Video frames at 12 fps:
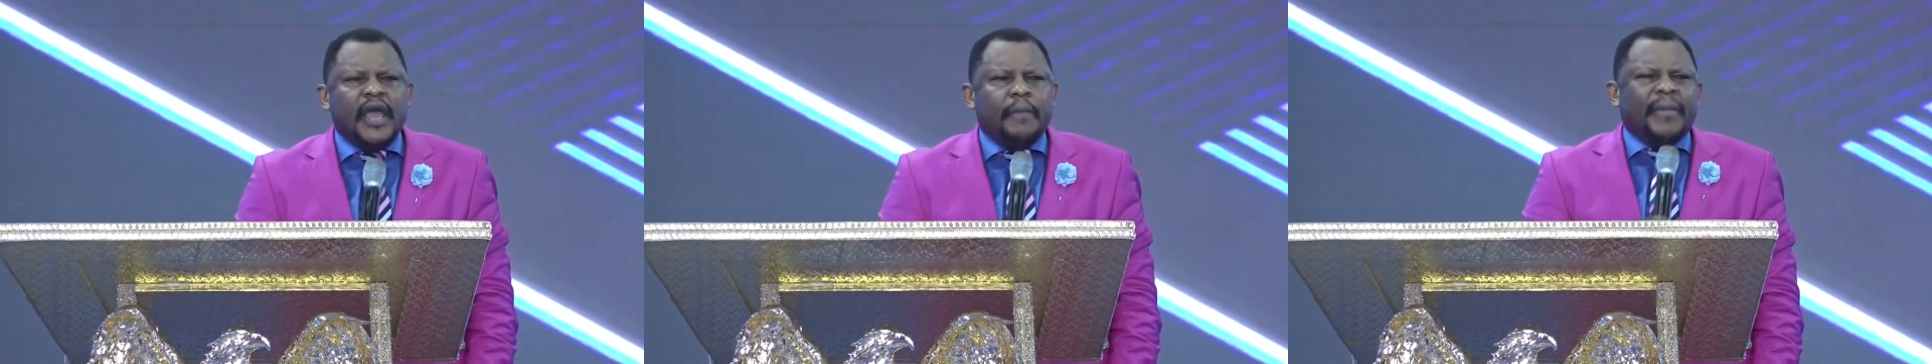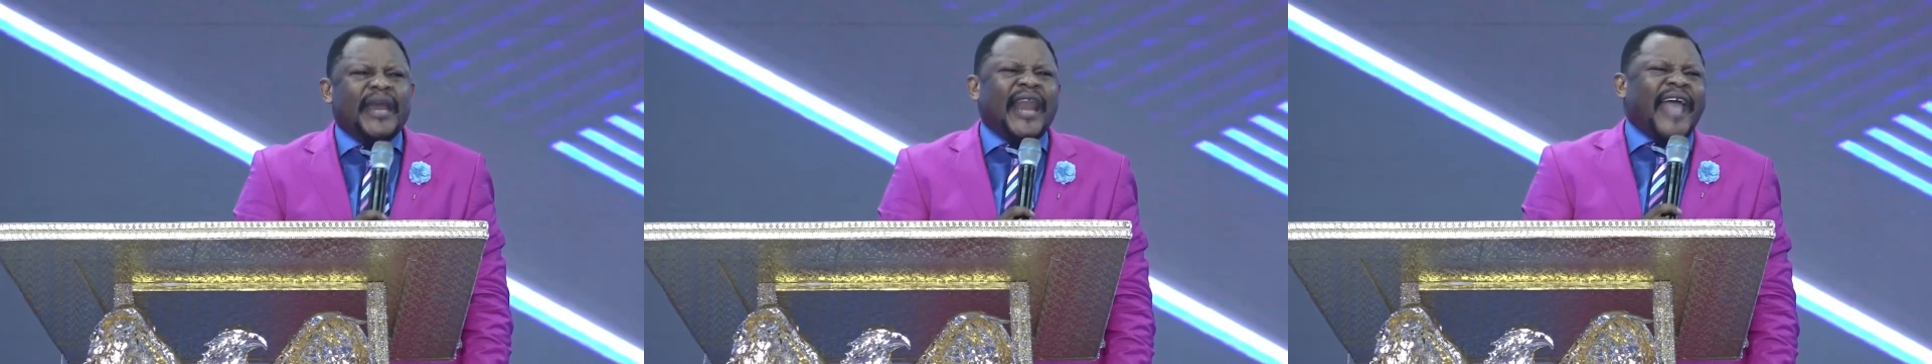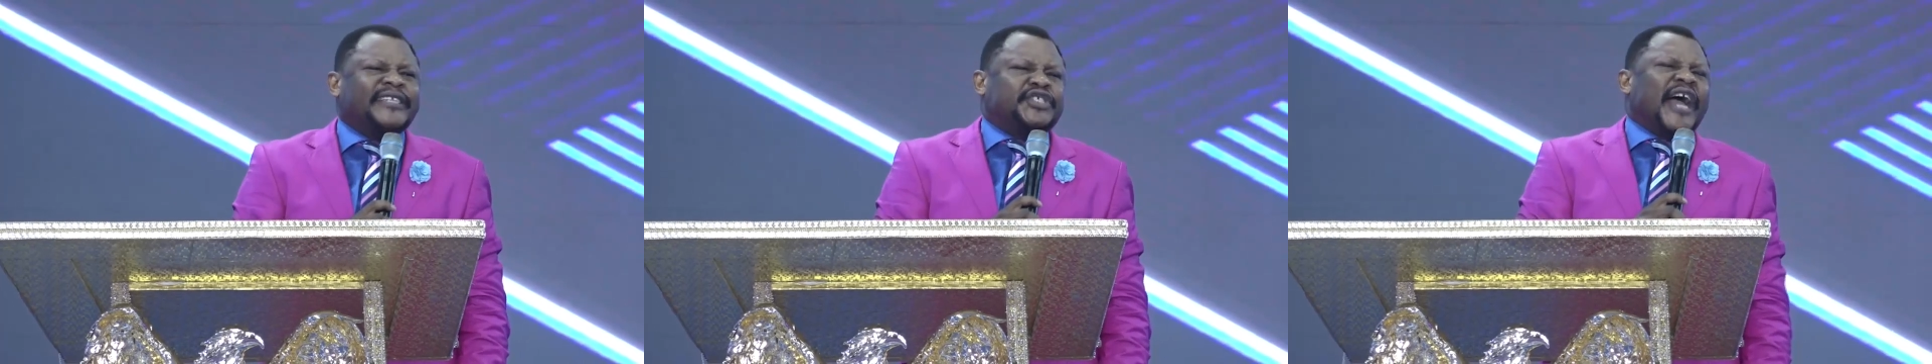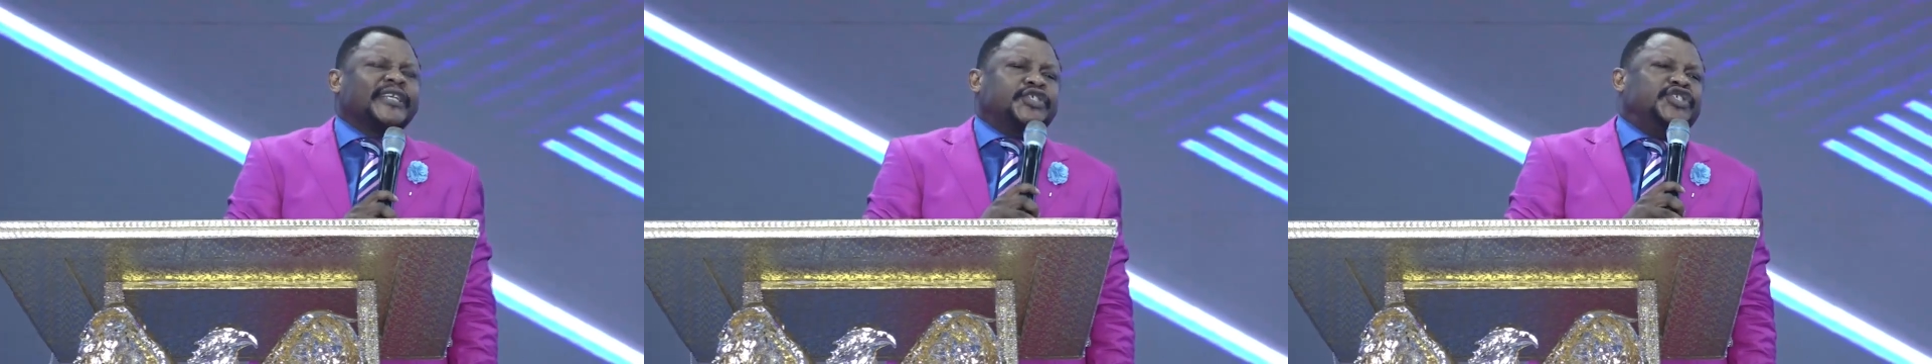Men like
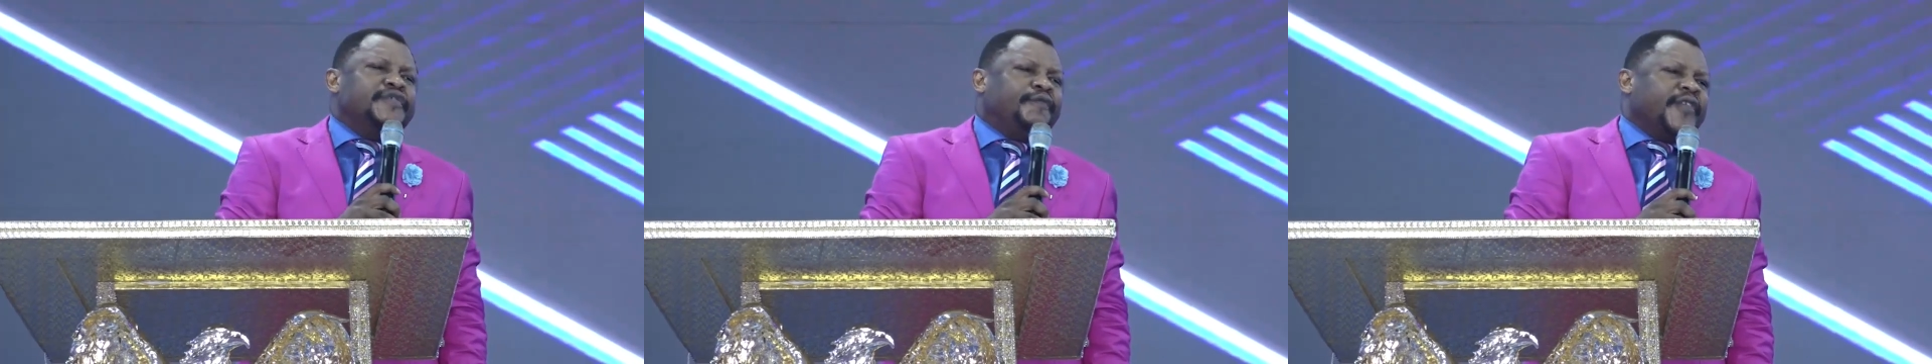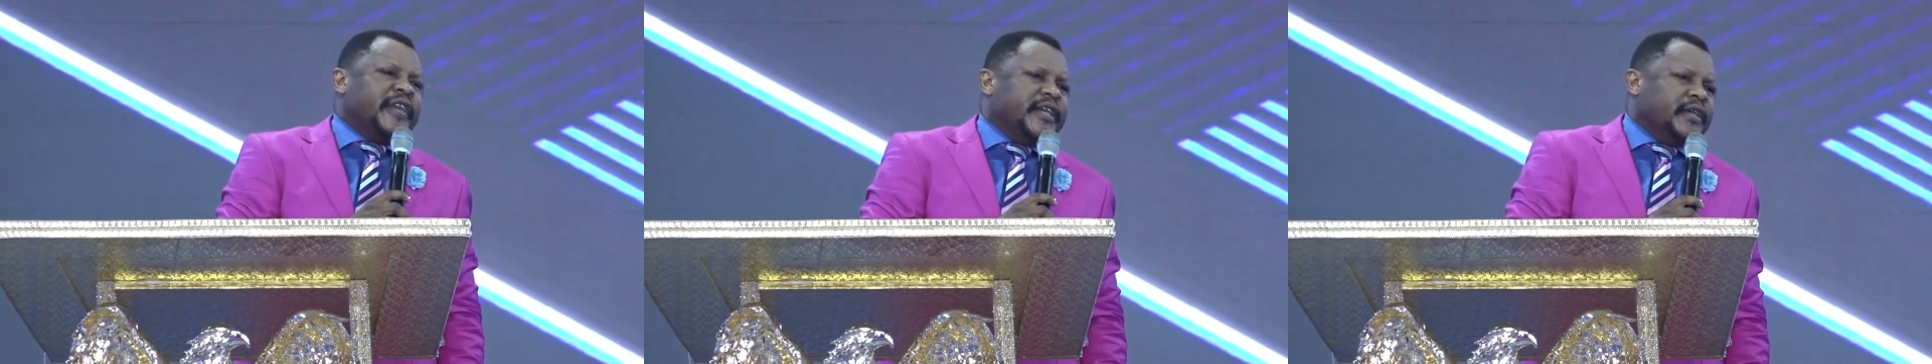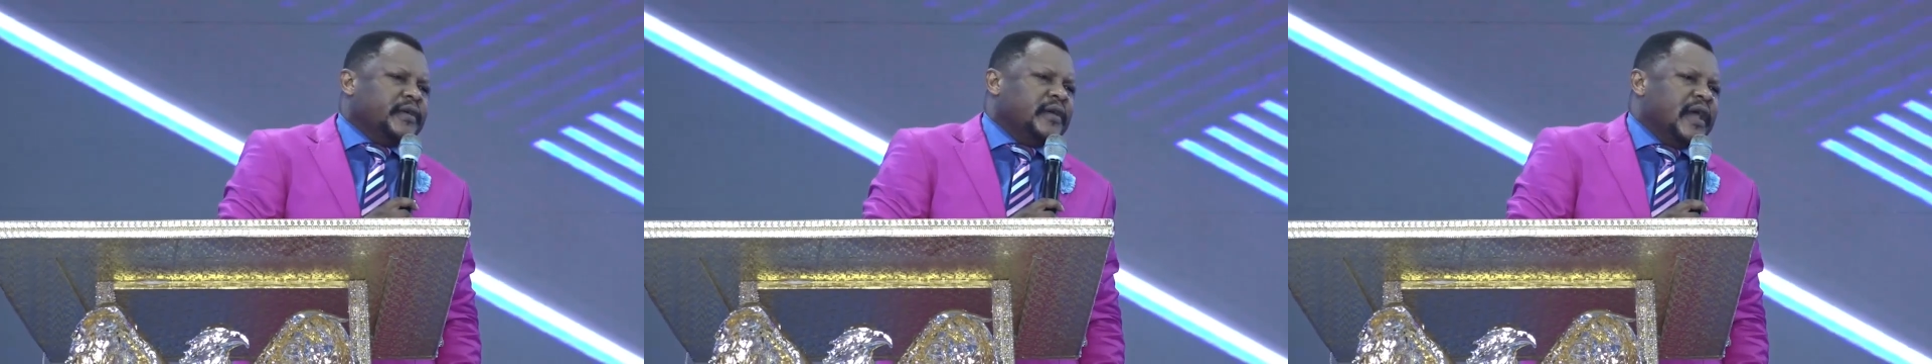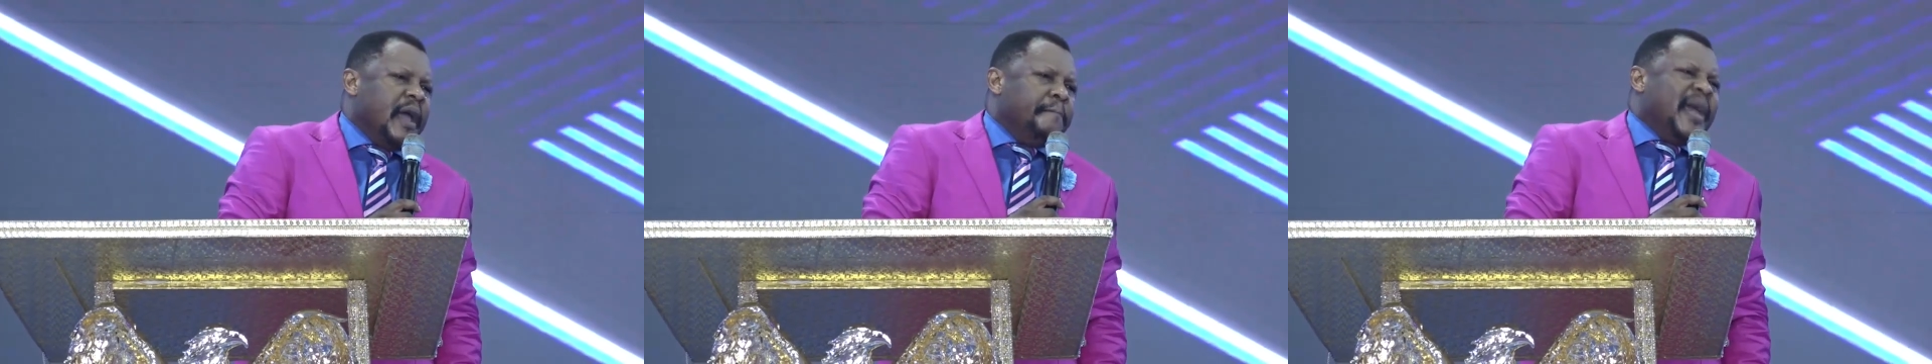Charles G. Finney,
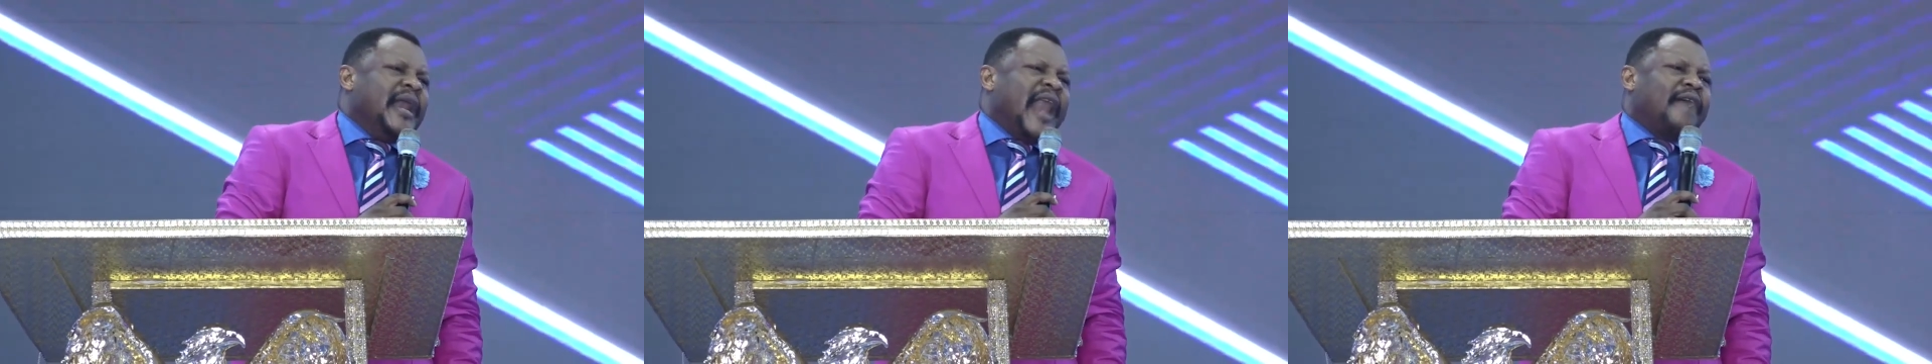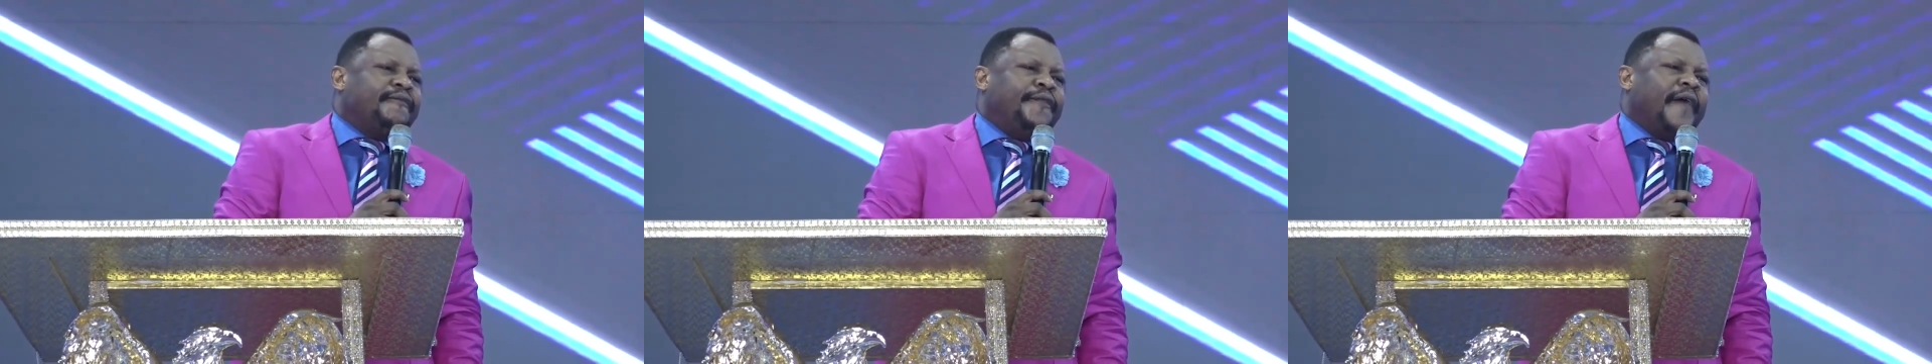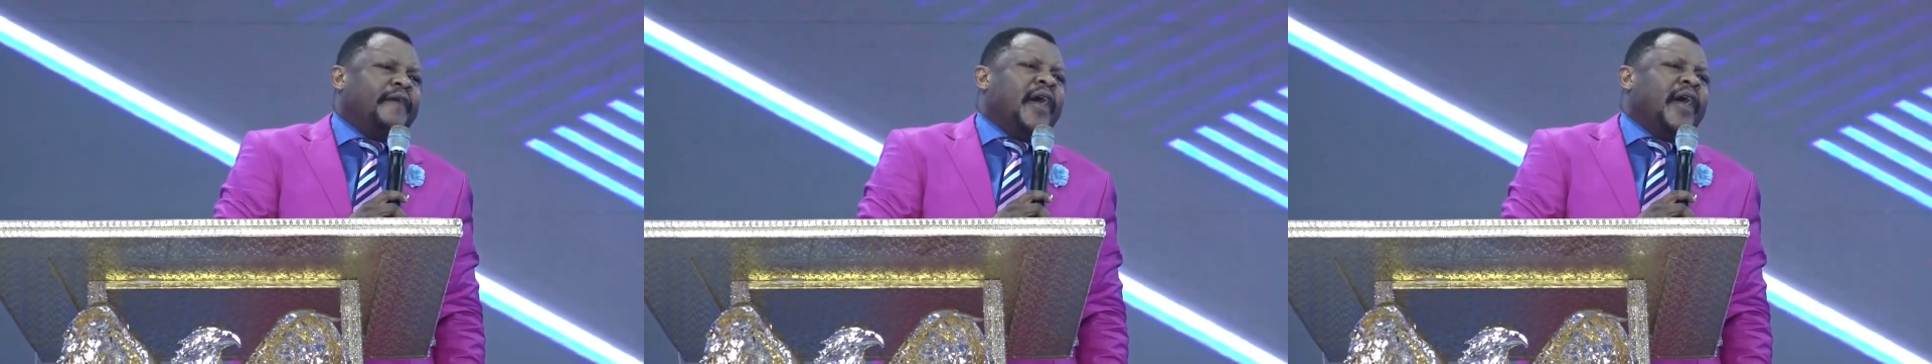men like F-